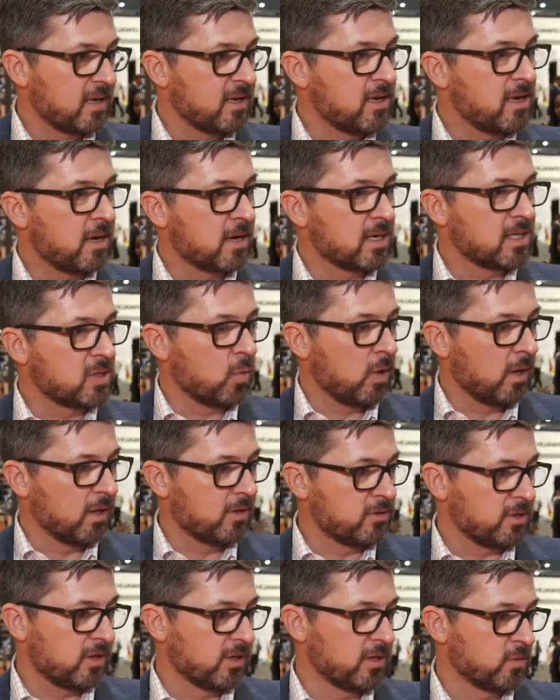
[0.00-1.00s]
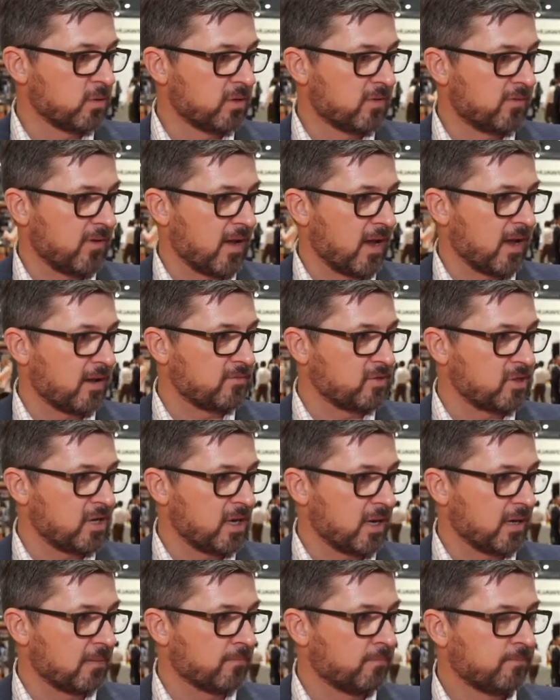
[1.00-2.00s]
near as well as you can do with
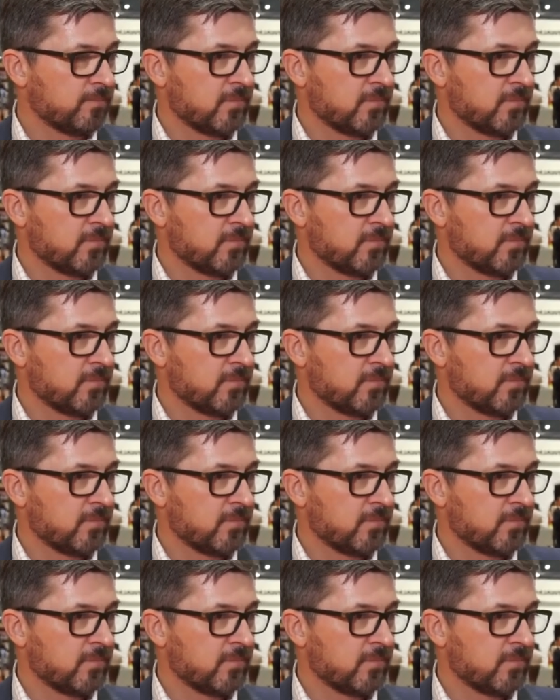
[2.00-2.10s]
5G.